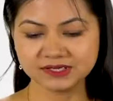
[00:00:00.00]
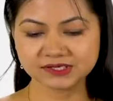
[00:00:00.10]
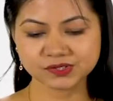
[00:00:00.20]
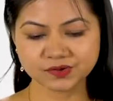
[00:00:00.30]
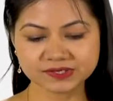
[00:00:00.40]

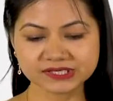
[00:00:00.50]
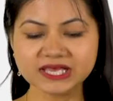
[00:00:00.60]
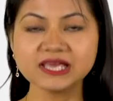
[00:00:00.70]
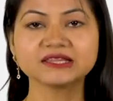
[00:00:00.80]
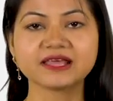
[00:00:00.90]
So
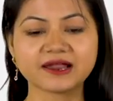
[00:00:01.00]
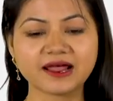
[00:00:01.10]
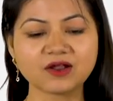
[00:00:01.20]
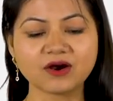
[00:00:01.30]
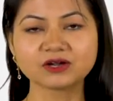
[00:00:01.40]
see, there
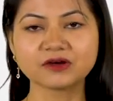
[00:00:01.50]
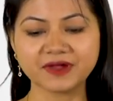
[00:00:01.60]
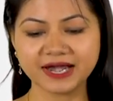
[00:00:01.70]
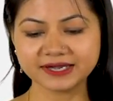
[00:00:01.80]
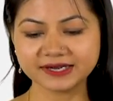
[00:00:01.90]
are a lot of
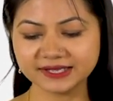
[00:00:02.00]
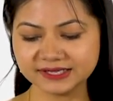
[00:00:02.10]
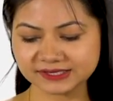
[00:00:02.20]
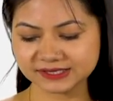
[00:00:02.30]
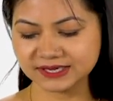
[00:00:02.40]

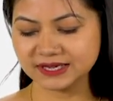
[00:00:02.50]
entities,